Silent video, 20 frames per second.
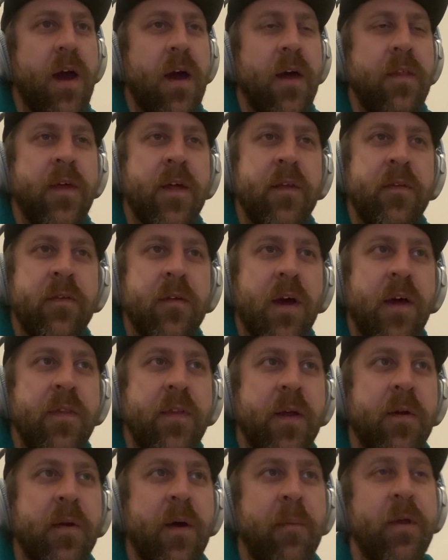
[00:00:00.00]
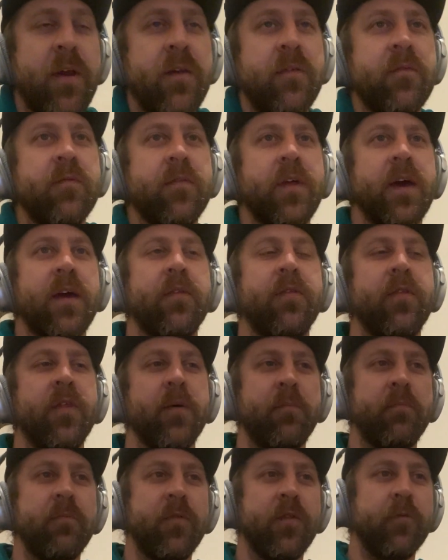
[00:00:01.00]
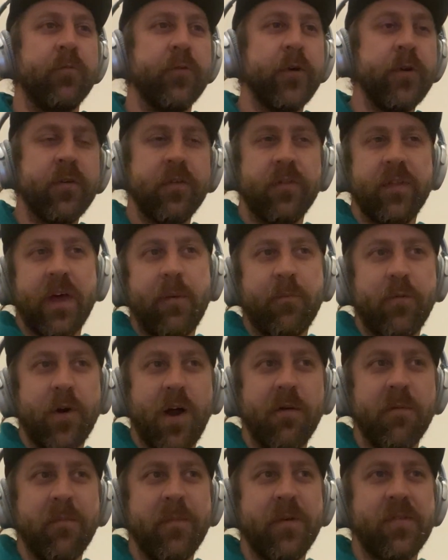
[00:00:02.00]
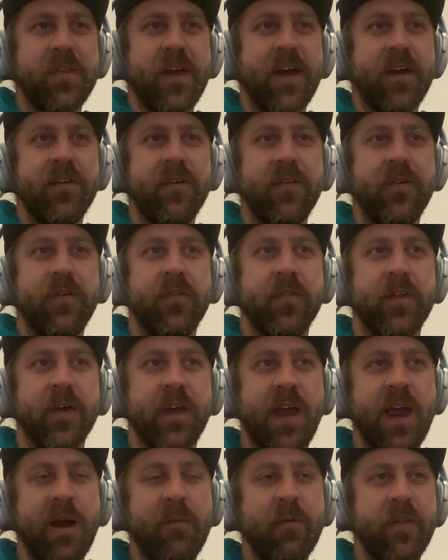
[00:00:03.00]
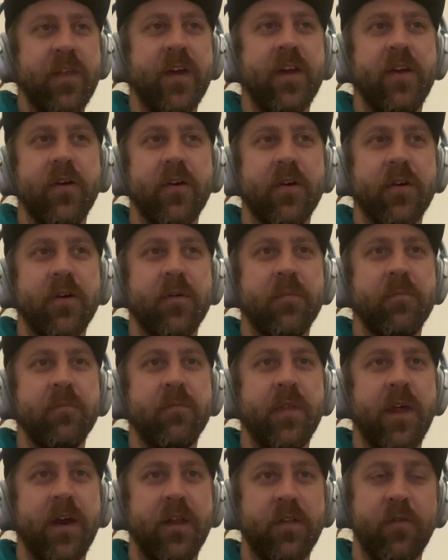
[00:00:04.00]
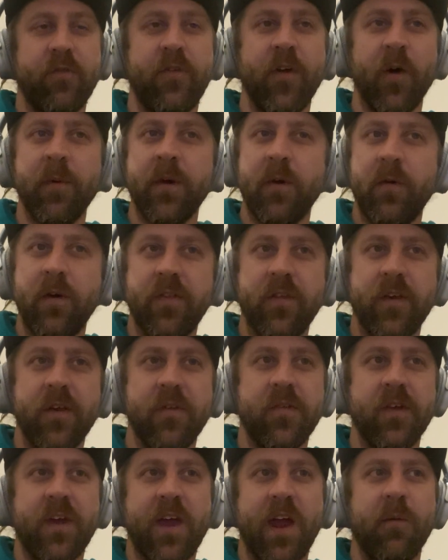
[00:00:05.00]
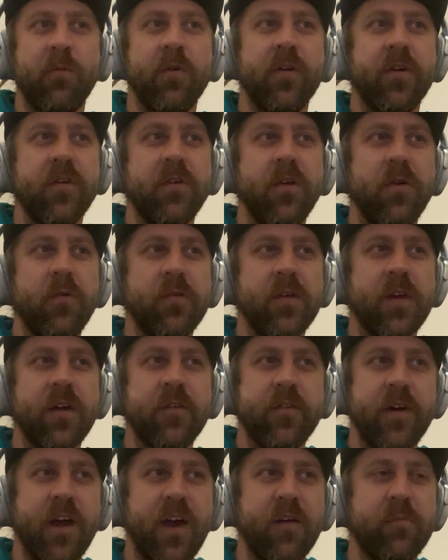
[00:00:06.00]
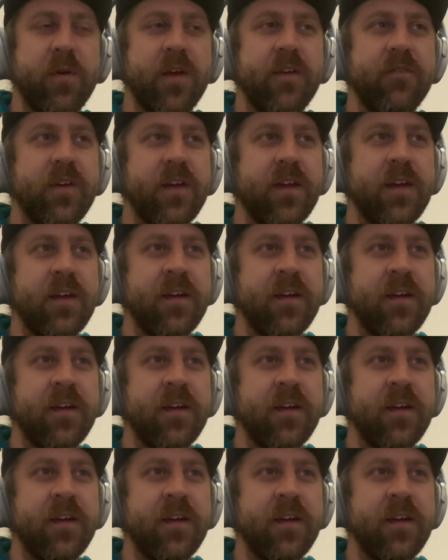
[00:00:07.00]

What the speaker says: And then I mean, like the root of that problem is that the camera that it's filming with is the camera you're using for FPV.